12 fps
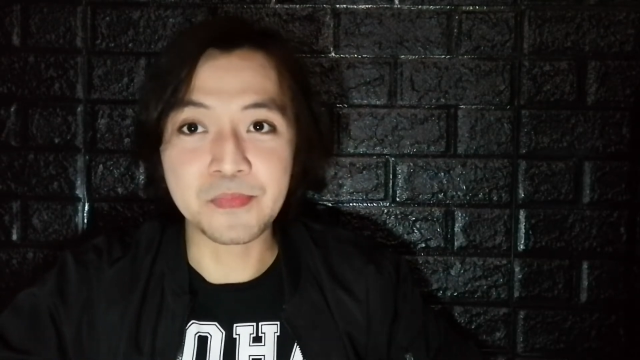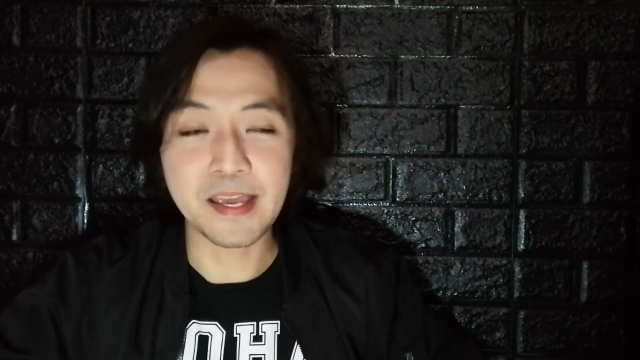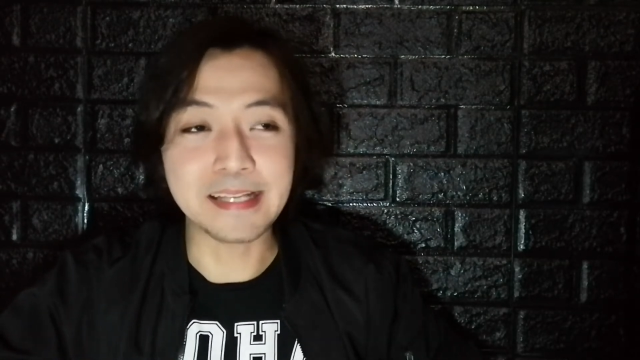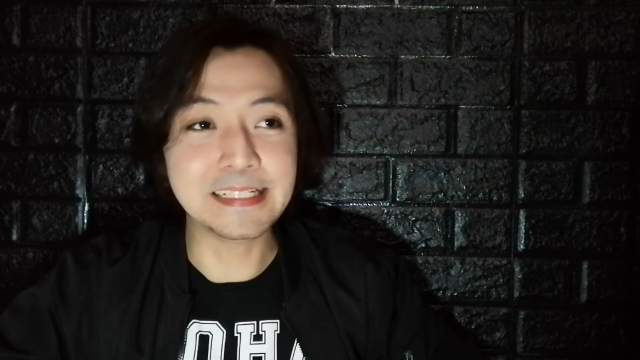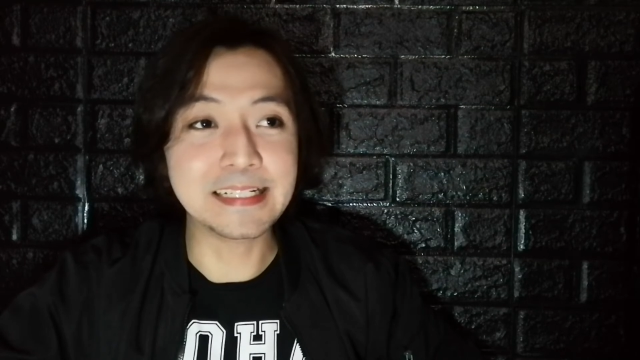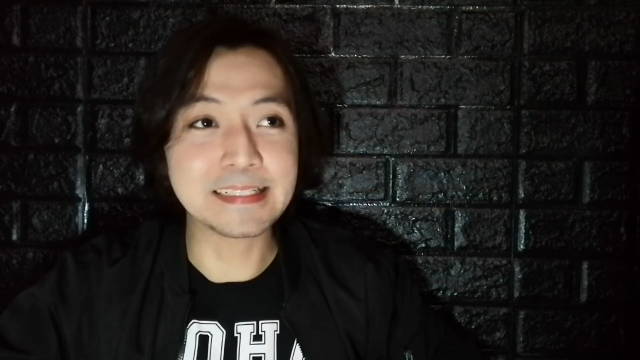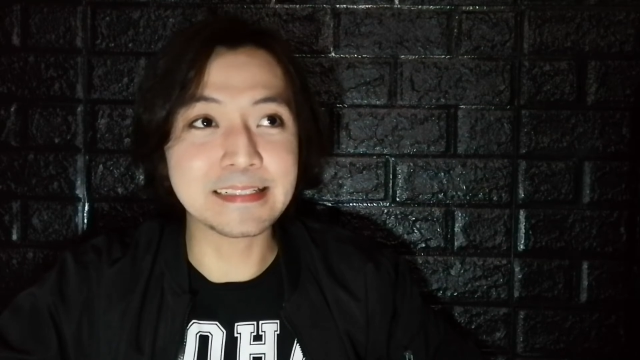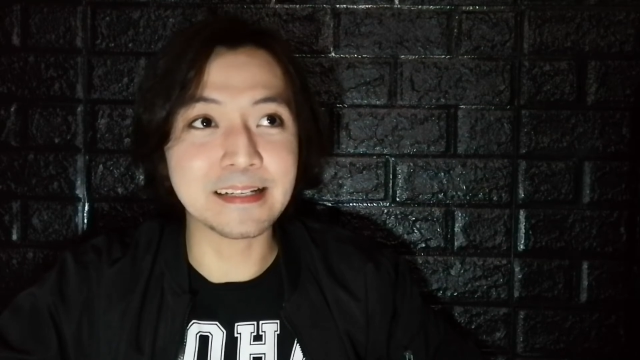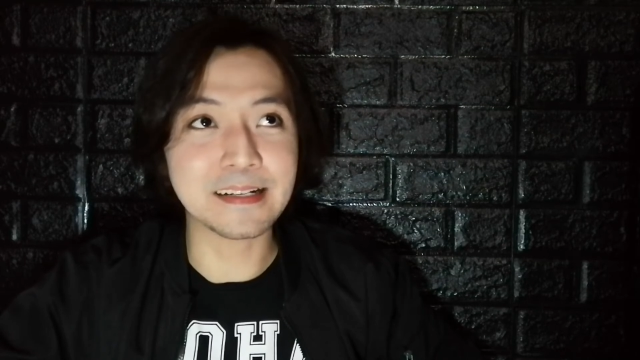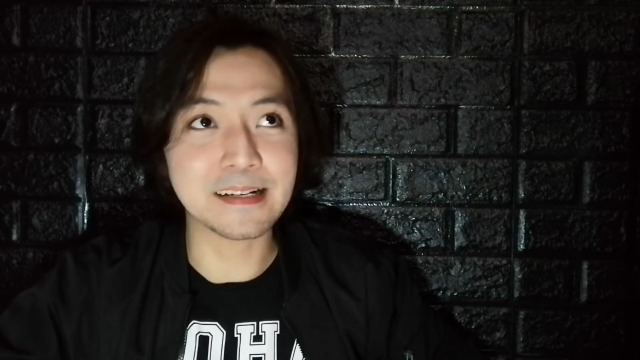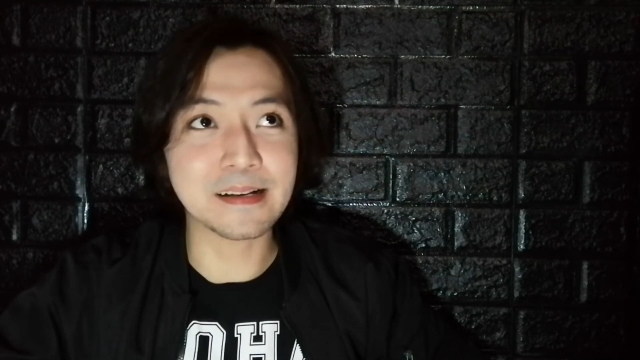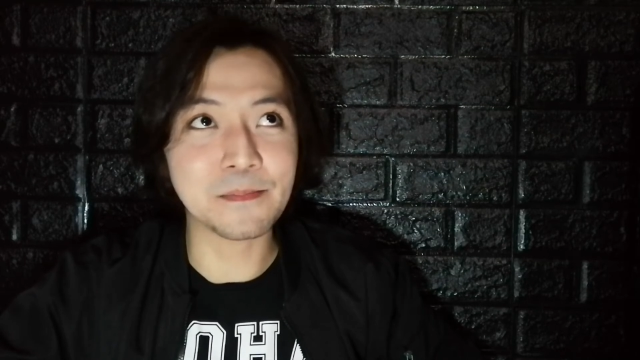and this
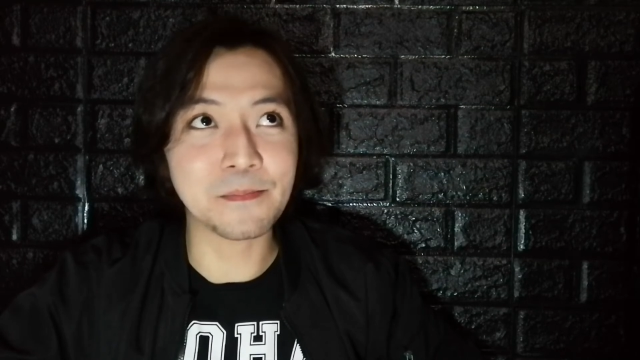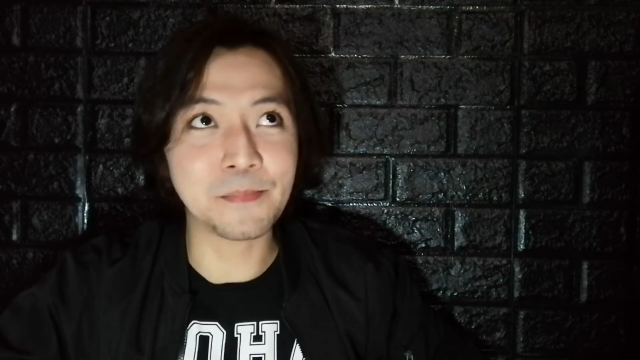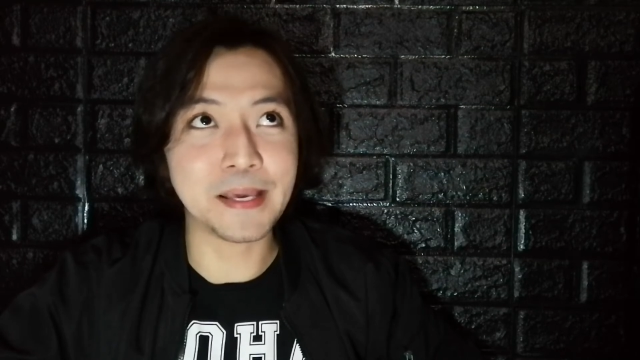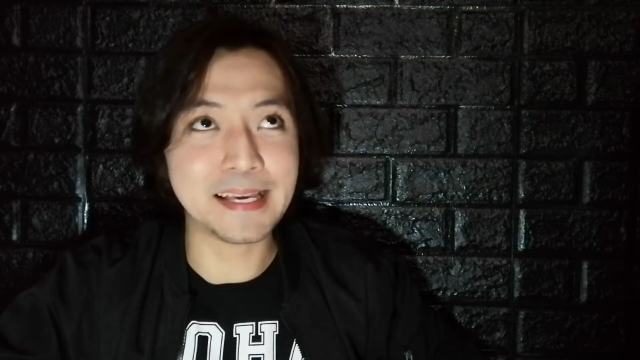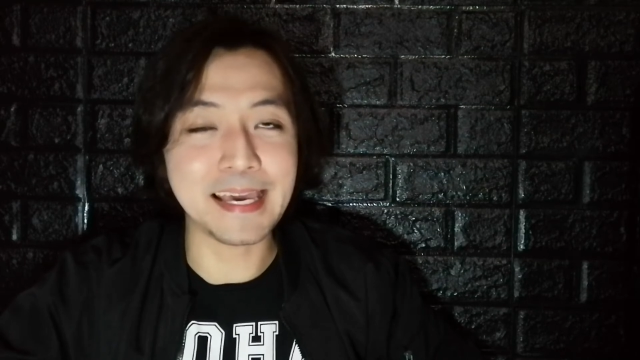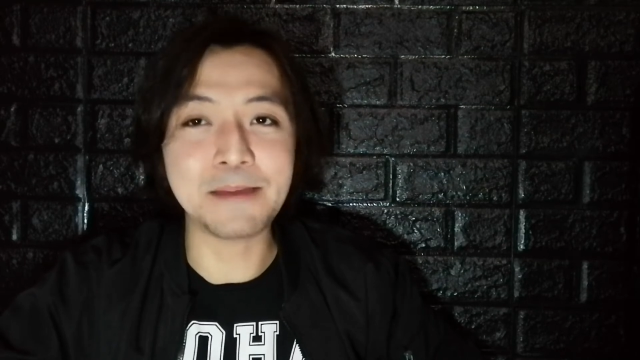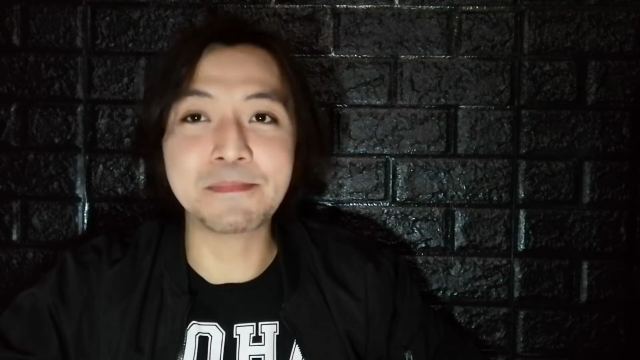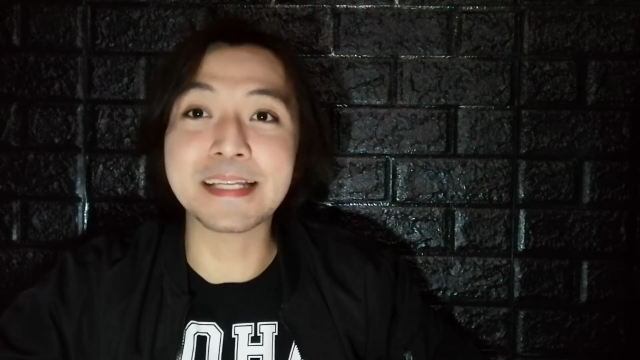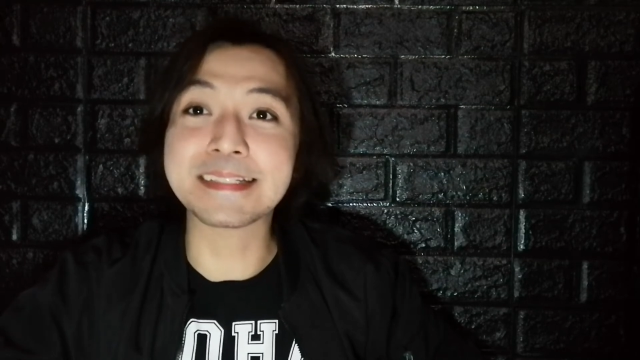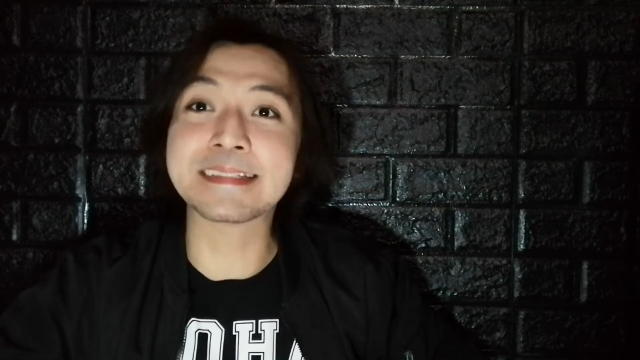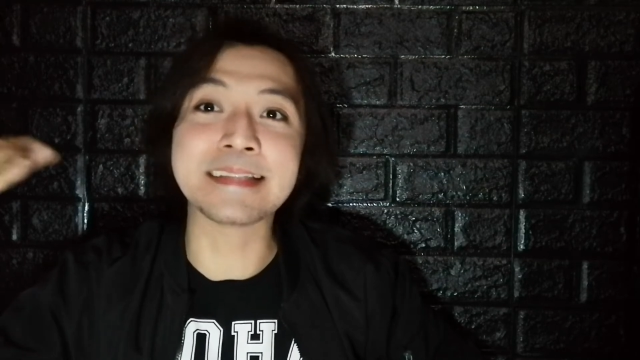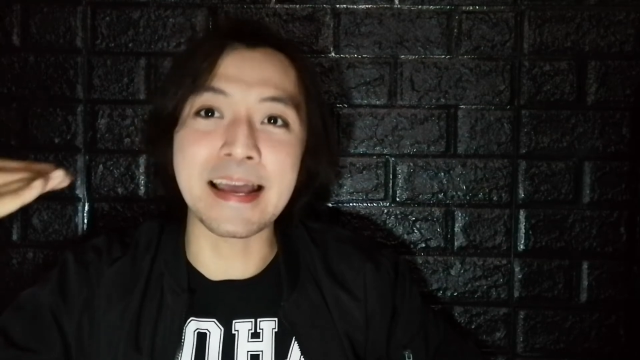became the
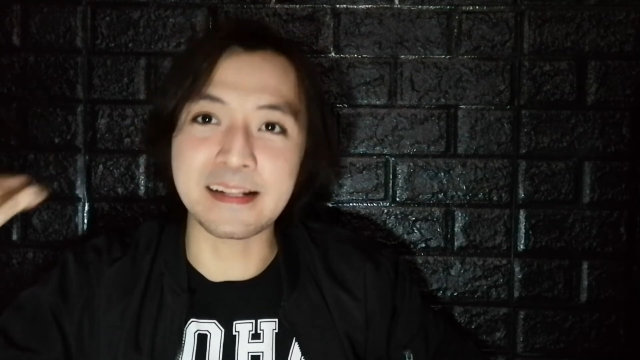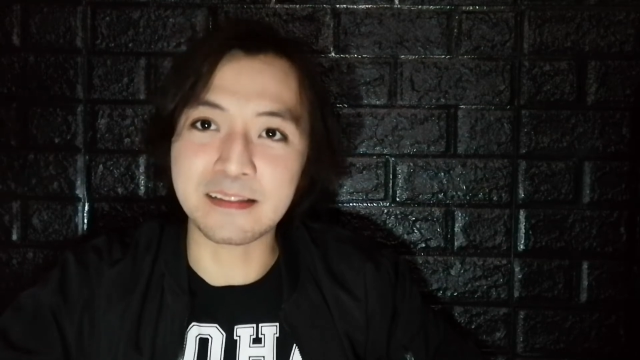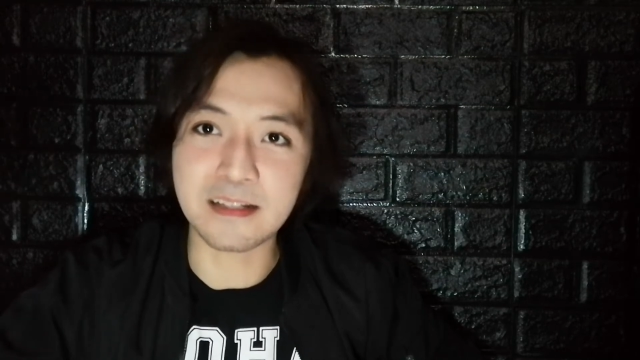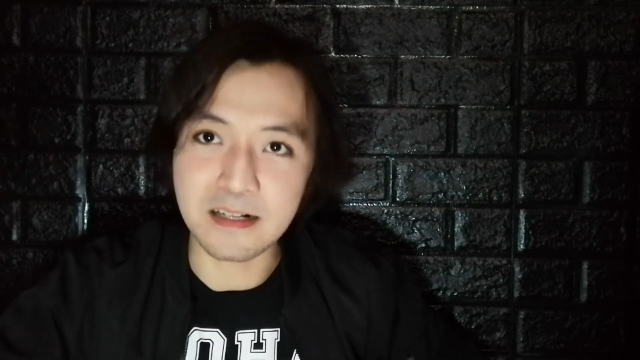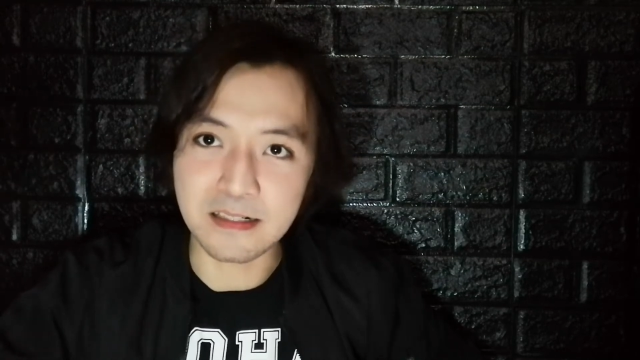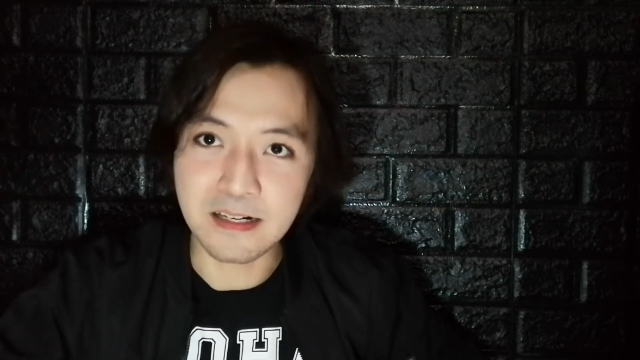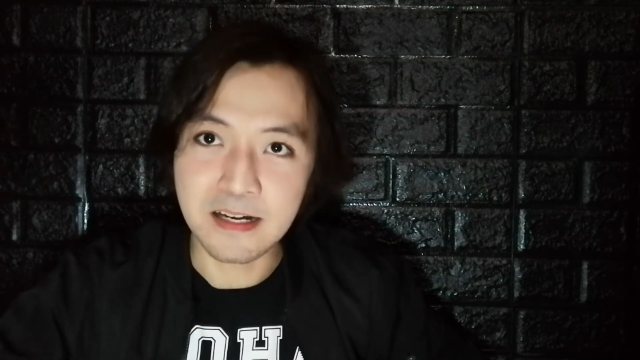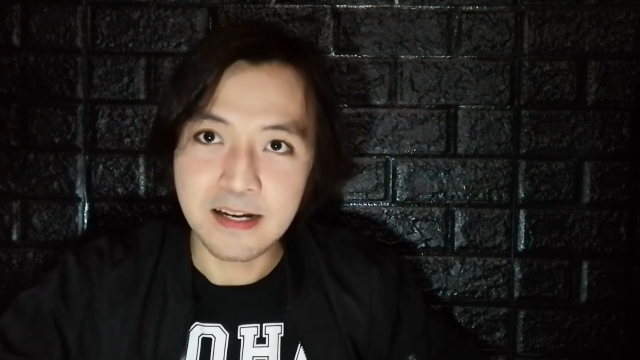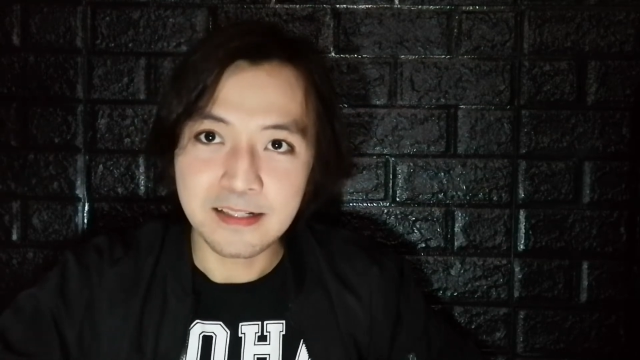standard.